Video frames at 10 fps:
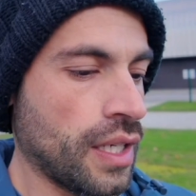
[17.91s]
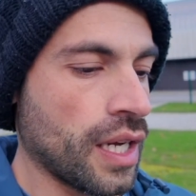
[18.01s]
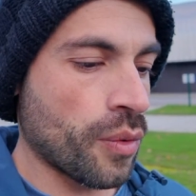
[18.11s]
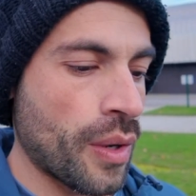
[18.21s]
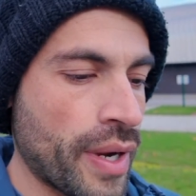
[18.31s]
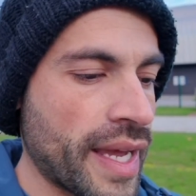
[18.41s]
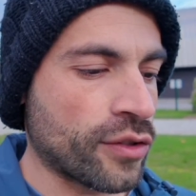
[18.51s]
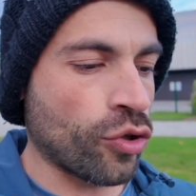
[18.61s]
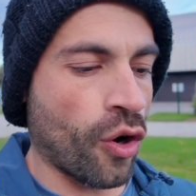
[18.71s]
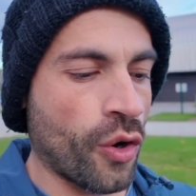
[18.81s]
And when we
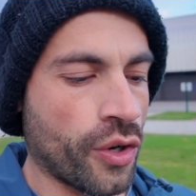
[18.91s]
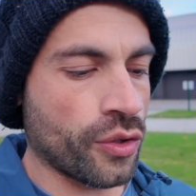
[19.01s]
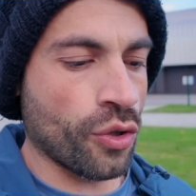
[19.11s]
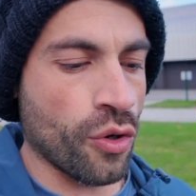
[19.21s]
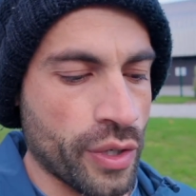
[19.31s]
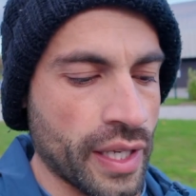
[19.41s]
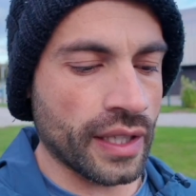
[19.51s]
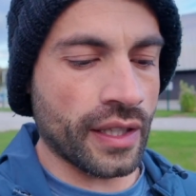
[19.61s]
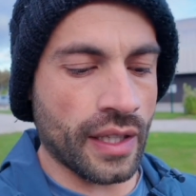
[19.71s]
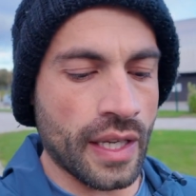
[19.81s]
get
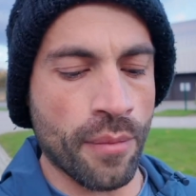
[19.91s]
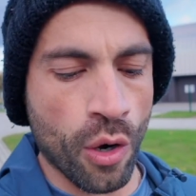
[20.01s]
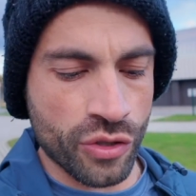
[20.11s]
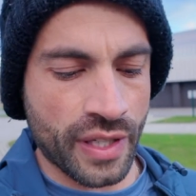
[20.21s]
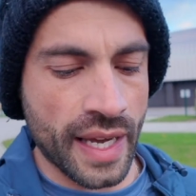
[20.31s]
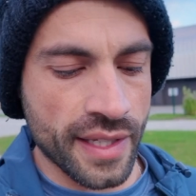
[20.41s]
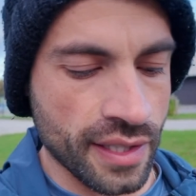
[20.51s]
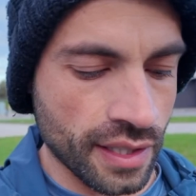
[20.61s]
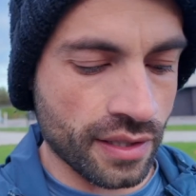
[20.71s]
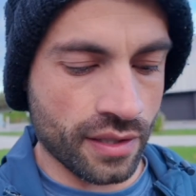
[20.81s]
talking, in most
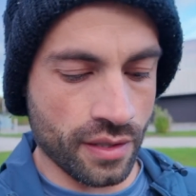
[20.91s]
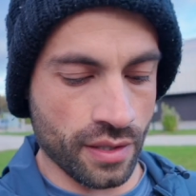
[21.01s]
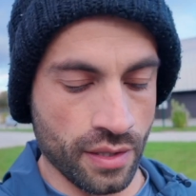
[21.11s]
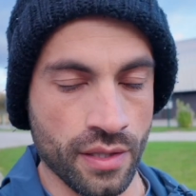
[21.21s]
cases,